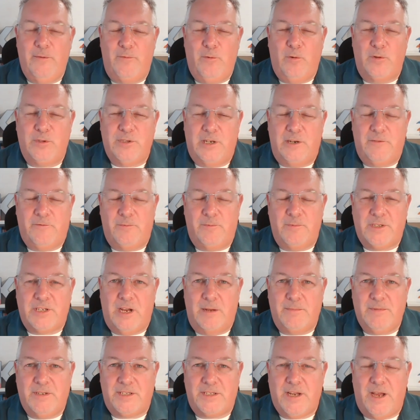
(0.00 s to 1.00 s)
We've all done it from
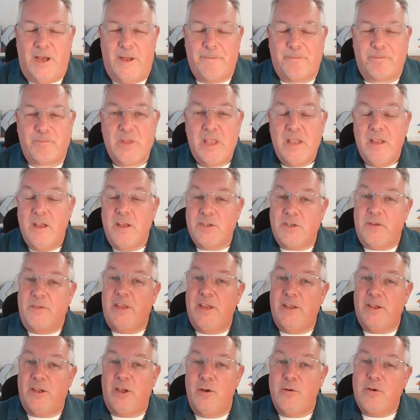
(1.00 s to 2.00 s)
time to time. So
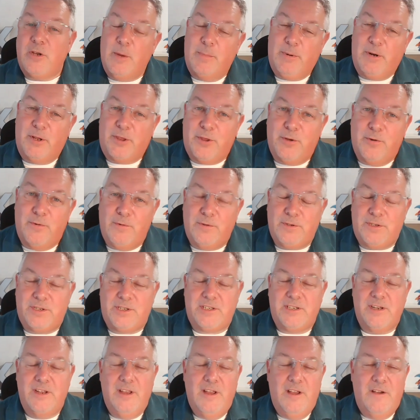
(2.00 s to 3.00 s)
there you go. A couple of
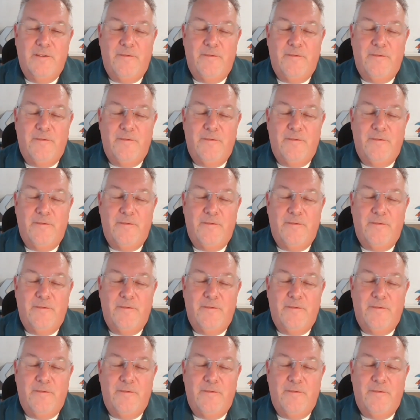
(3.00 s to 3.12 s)
thoughts